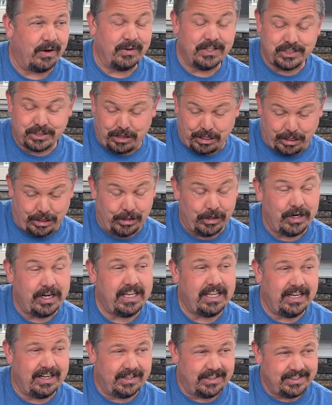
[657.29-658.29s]
It's 30
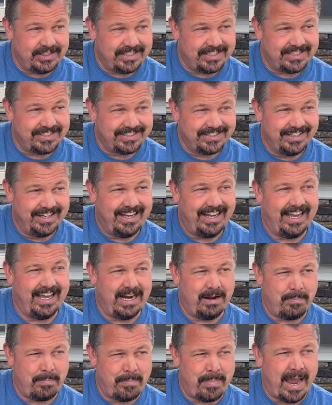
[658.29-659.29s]
years and
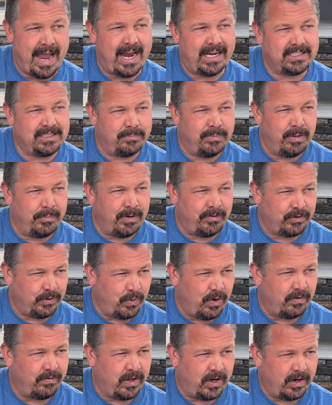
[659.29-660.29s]
a maximum of
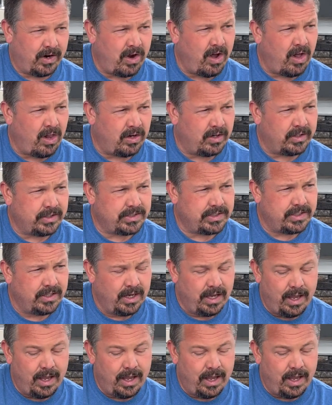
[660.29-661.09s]
$1,200.